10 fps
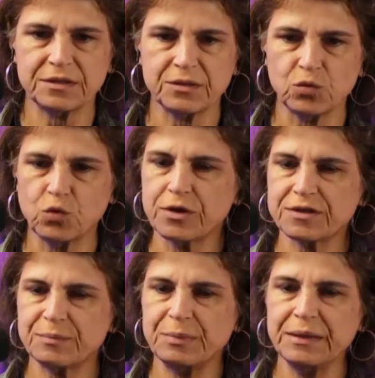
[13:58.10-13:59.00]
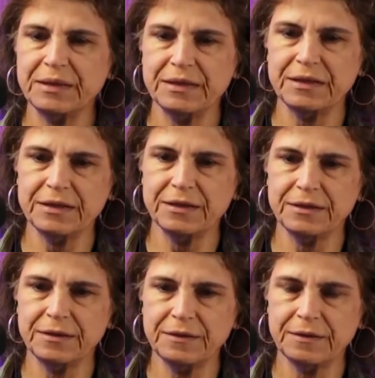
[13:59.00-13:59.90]

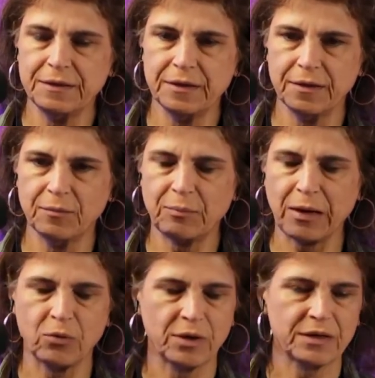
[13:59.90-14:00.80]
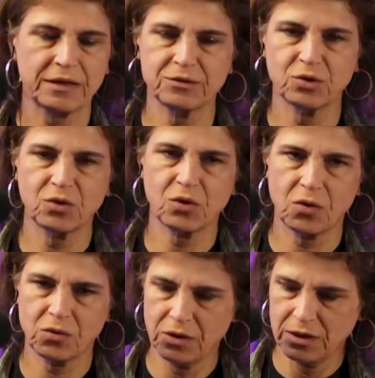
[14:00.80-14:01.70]
USB power, I don't
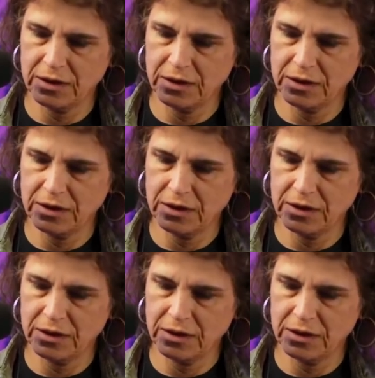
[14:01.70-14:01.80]
know,